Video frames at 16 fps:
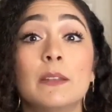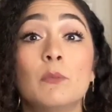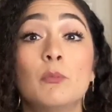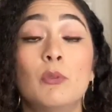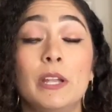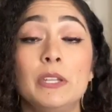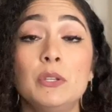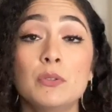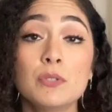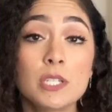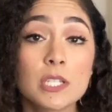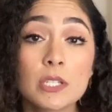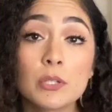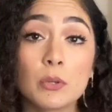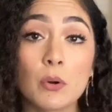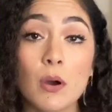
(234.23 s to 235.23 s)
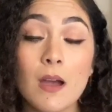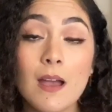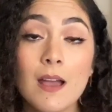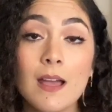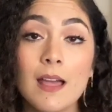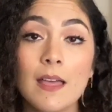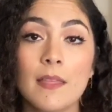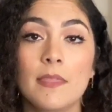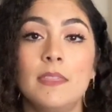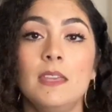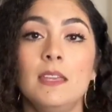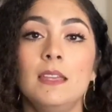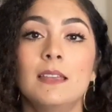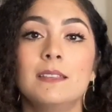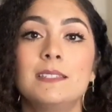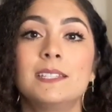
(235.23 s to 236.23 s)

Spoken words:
And when you do, the